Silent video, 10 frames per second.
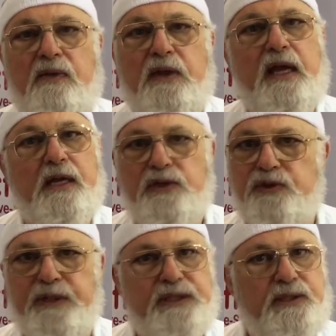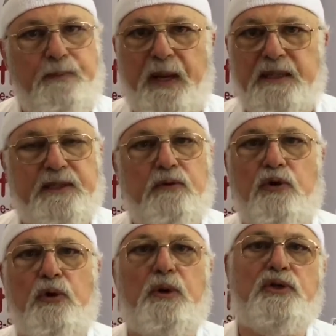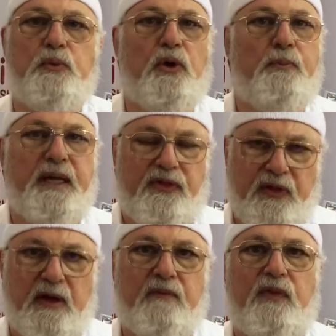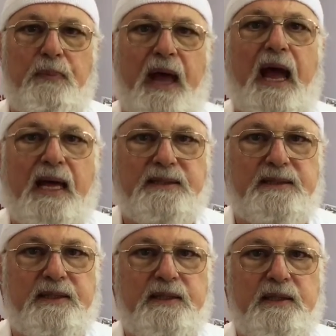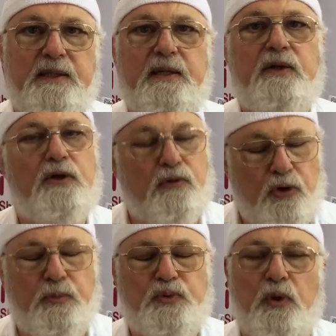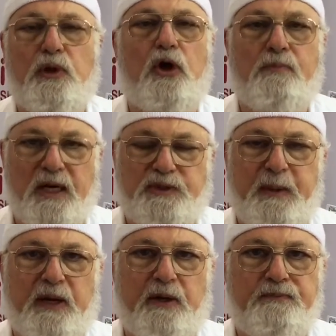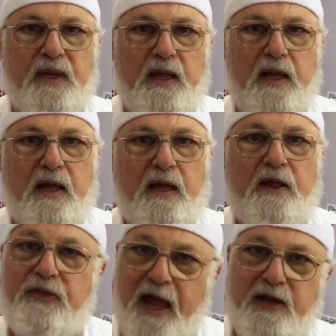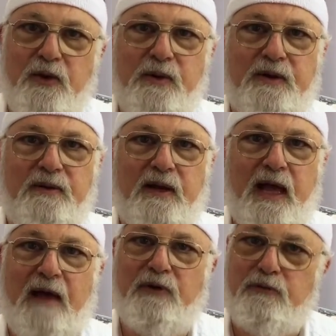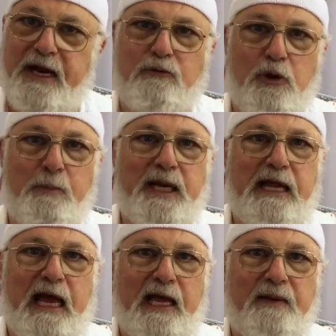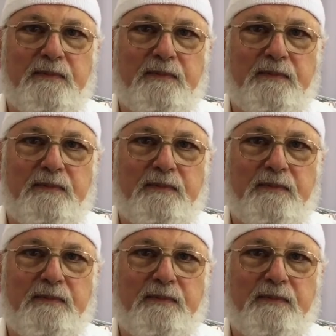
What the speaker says: The injuries to pets and groomers will be a thing of the past. The grooms will look much better. Thank you and have a great grooming day.